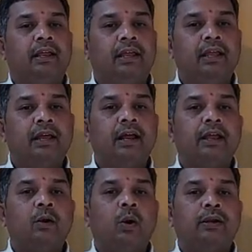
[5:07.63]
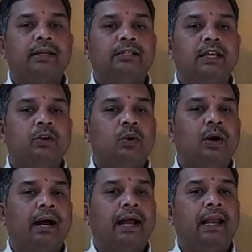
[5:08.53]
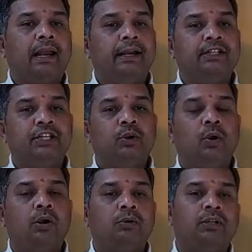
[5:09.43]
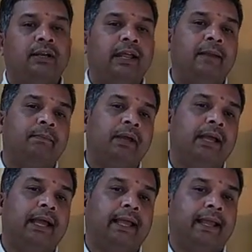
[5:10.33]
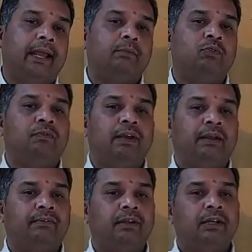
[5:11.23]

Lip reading: Here I got a 0, I'll write 0 onto the tape, again move left.